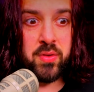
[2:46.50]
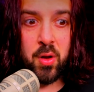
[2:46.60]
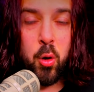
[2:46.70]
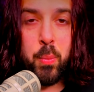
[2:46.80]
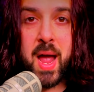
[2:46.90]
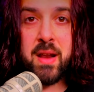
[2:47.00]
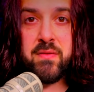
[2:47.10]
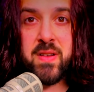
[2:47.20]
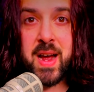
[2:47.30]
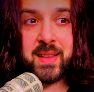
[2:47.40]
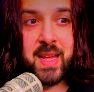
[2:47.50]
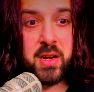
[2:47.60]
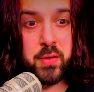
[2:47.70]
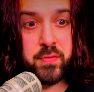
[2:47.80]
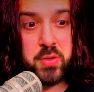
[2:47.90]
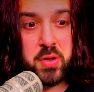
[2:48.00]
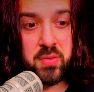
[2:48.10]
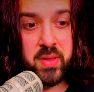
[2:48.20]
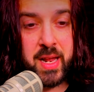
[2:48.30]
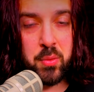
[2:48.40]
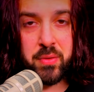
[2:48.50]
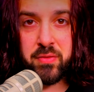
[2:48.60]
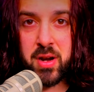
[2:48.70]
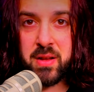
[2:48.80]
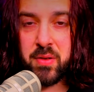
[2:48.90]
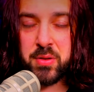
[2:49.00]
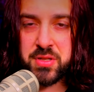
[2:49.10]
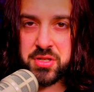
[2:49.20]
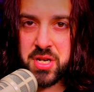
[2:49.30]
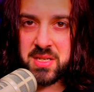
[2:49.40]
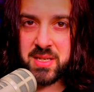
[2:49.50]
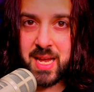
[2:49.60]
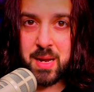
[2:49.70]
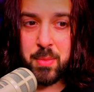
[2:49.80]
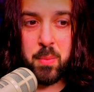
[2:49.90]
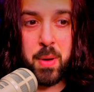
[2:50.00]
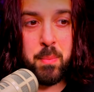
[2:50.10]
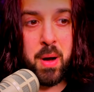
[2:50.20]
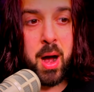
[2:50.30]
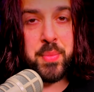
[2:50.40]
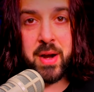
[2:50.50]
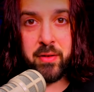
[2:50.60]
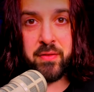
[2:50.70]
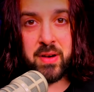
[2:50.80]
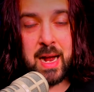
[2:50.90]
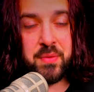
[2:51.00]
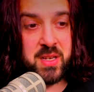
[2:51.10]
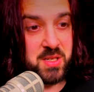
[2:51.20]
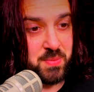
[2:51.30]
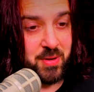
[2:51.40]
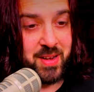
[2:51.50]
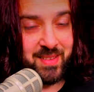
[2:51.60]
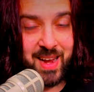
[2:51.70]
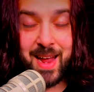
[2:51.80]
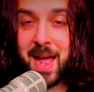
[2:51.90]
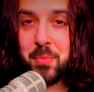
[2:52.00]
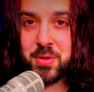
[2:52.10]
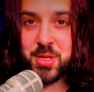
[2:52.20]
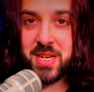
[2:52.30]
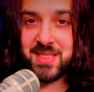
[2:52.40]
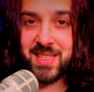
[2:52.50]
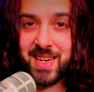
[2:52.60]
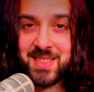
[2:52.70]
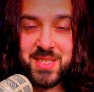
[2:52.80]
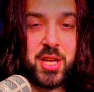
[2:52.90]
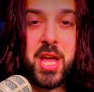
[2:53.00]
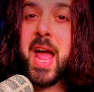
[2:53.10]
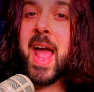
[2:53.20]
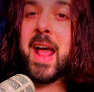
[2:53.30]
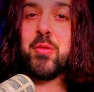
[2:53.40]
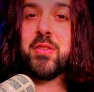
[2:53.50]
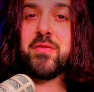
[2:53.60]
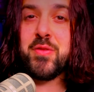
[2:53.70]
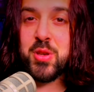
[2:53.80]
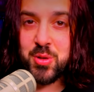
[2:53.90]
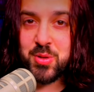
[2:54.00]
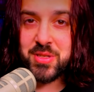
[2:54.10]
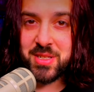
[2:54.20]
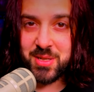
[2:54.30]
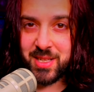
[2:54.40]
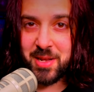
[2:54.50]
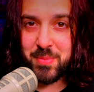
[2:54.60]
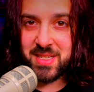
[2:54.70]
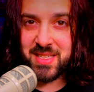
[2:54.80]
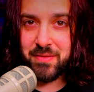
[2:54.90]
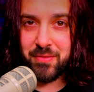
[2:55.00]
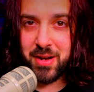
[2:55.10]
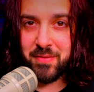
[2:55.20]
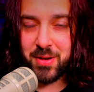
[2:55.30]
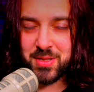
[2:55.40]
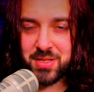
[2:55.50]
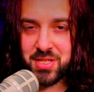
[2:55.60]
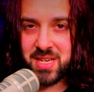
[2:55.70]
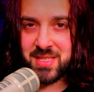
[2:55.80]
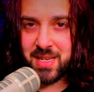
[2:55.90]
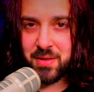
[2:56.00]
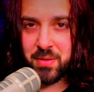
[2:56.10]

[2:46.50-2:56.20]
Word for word: so bad, in fact, that a few years later when Freddy vs. Jason came out, my mom never forgot the experience I had with Jason X and refused to let me see Freddy vs. Jason in the